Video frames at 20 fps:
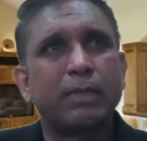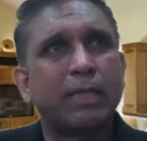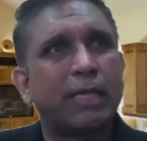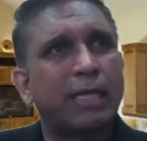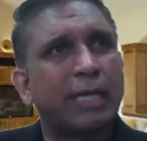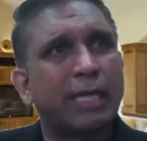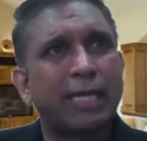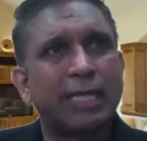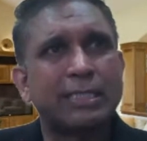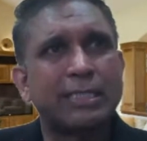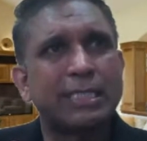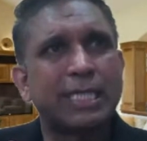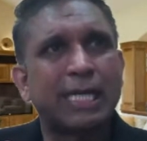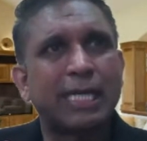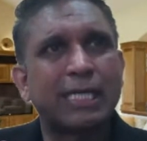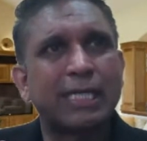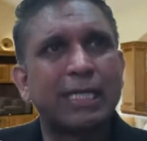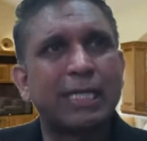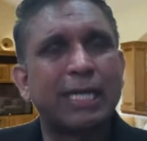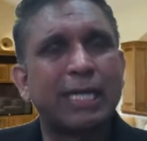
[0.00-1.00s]

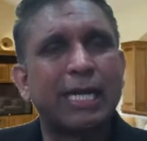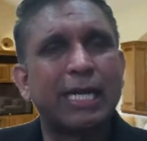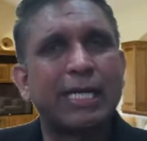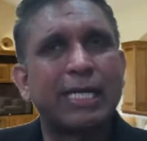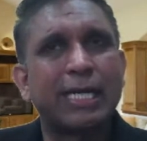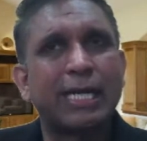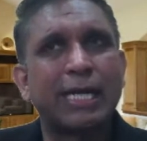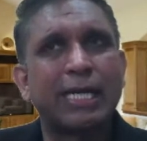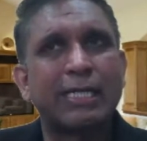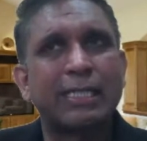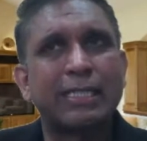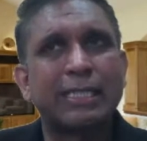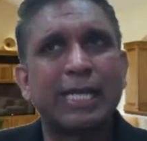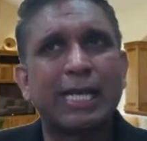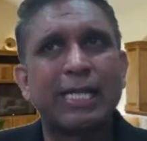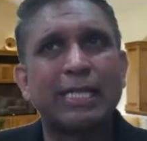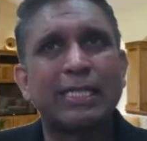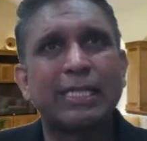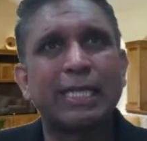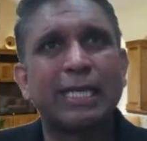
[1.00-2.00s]
Exactly. And
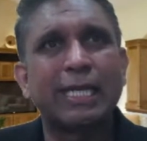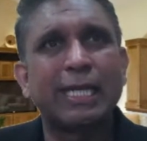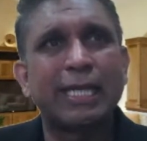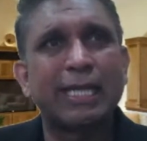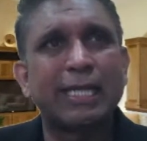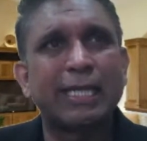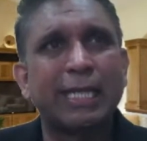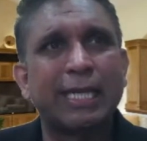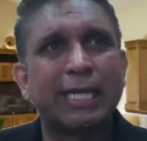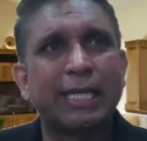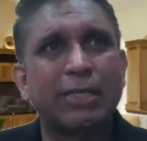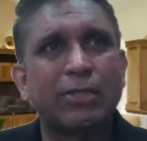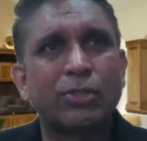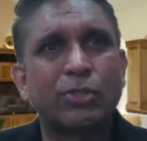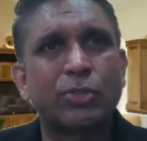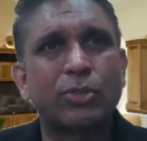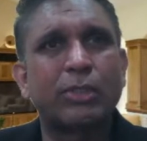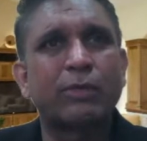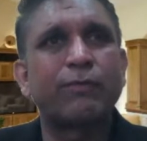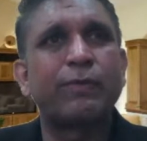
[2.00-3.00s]
then they
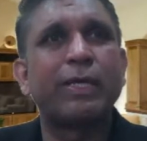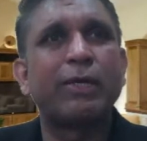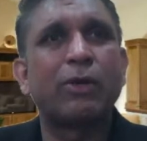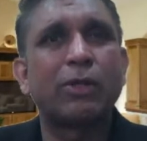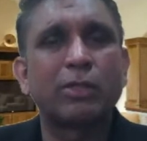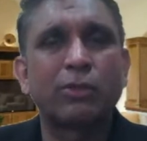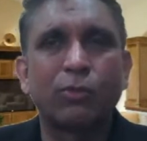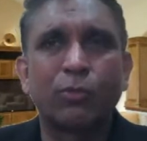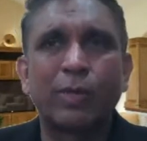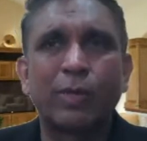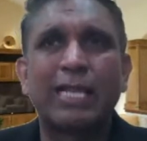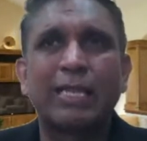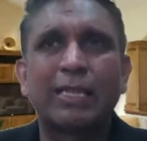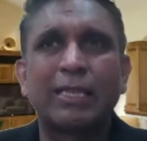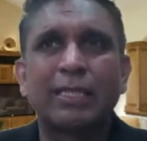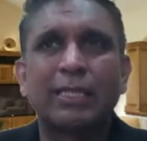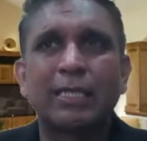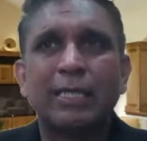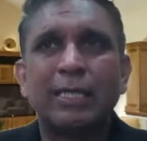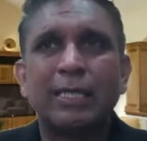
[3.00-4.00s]
took away all the wealth,